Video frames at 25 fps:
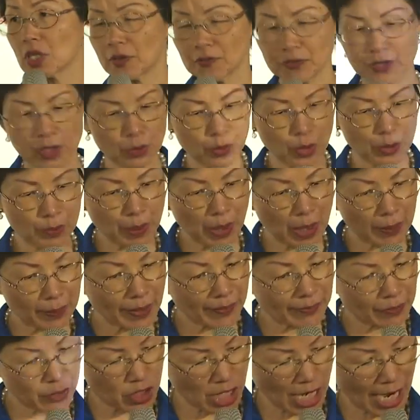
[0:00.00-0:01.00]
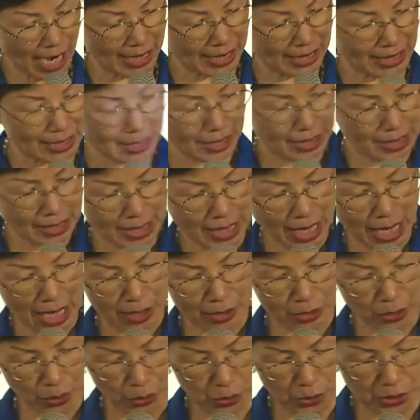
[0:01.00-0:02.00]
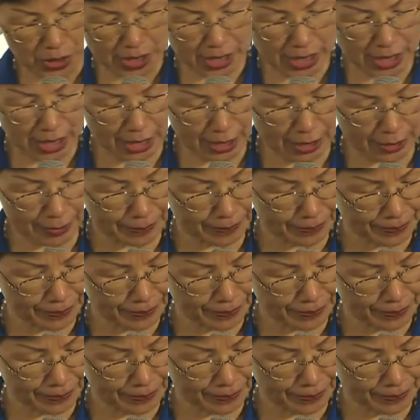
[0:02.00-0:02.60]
of the Republic of China, ROC.